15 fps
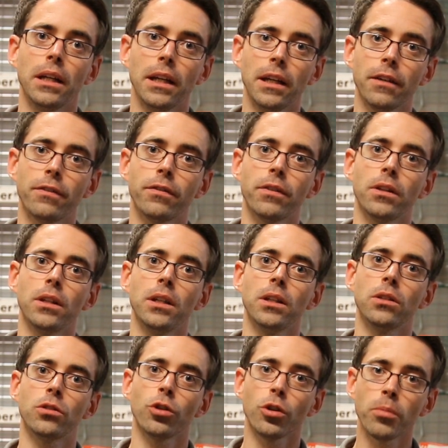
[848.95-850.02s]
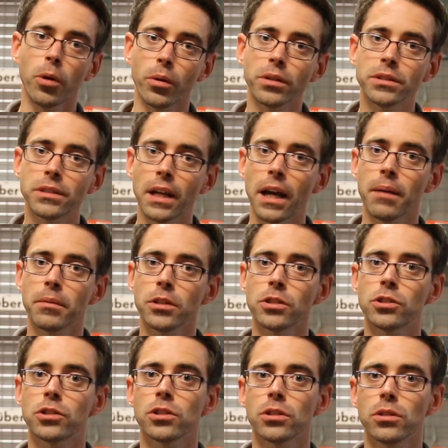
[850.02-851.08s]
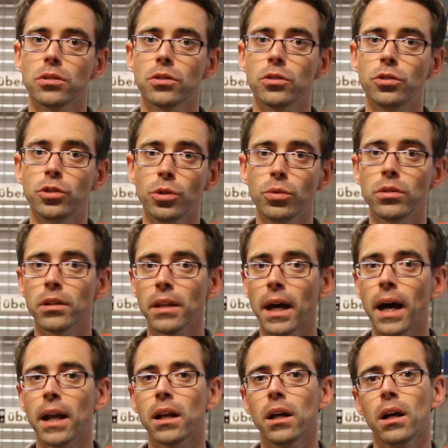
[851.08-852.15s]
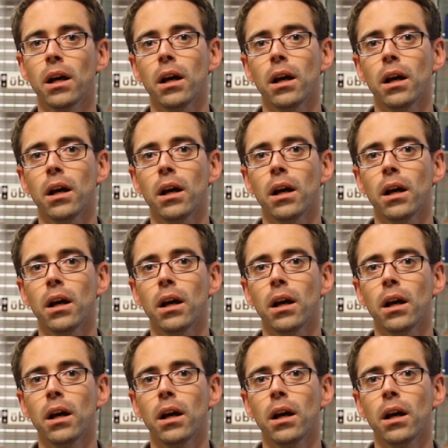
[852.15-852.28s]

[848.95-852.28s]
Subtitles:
if the turbo is damaged due to that.